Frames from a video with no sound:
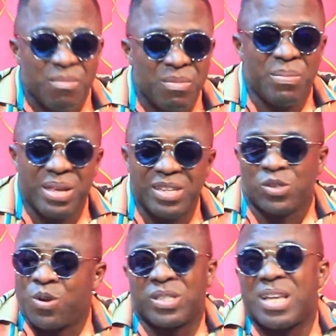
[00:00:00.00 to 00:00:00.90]
maybe his
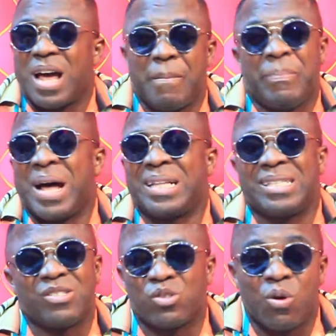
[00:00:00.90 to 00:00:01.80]
songs are
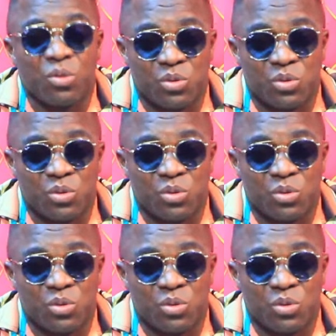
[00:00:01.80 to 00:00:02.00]
party songs,